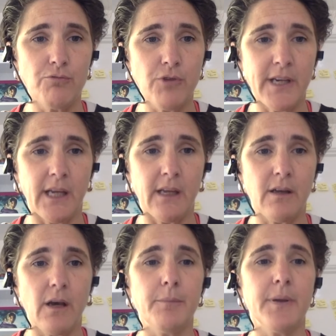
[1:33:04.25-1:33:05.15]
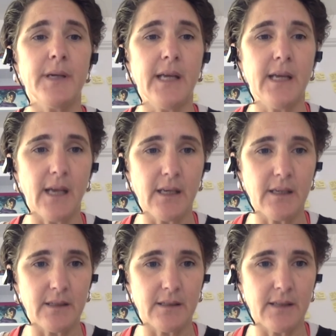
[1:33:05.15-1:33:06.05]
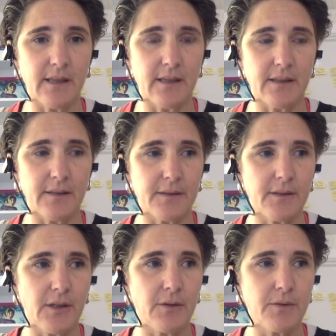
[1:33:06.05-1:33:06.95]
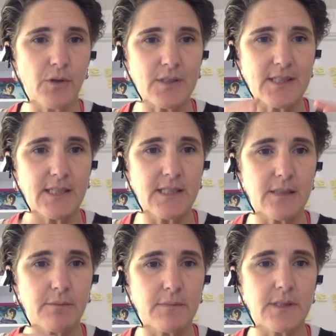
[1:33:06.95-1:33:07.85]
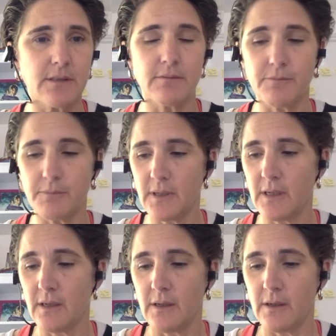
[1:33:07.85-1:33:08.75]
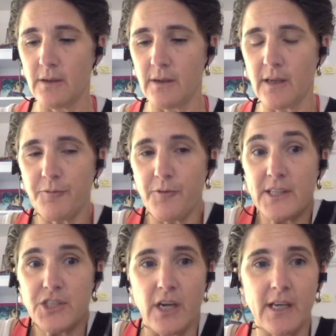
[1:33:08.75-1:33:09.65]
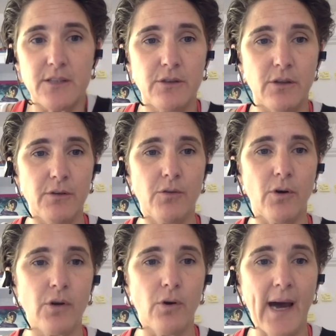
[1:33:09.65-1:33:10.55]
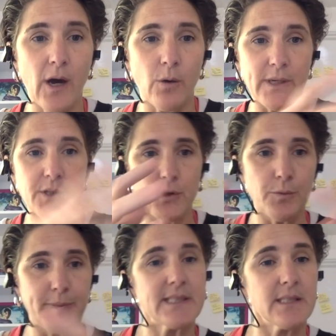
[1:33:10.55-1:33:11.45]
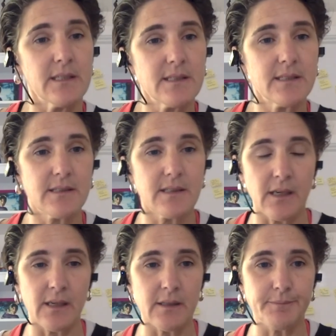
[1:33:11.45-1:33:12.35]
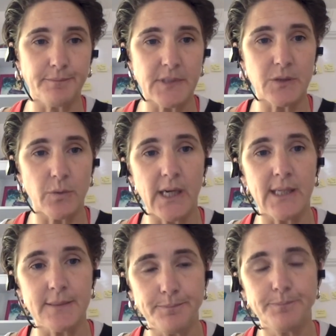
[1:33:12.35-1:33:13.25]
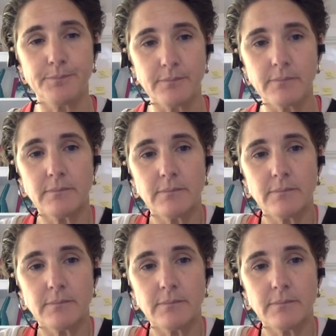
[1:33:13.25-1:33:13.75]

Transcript: you know, running company like a like a you know you've got systems and like a franchise. You know, you've got your how we do business um, as well. Mm.